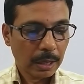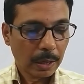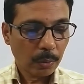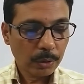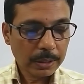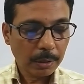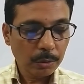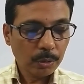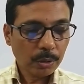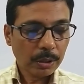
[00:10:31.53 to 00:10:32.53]
with a
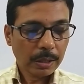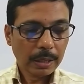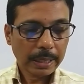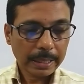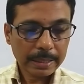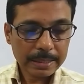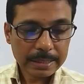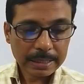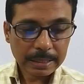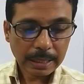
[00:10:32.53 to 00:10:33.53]
look in
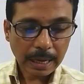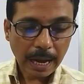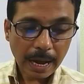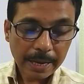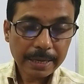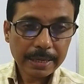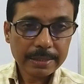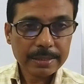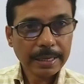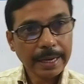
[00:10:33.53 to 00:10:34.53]
his eyes,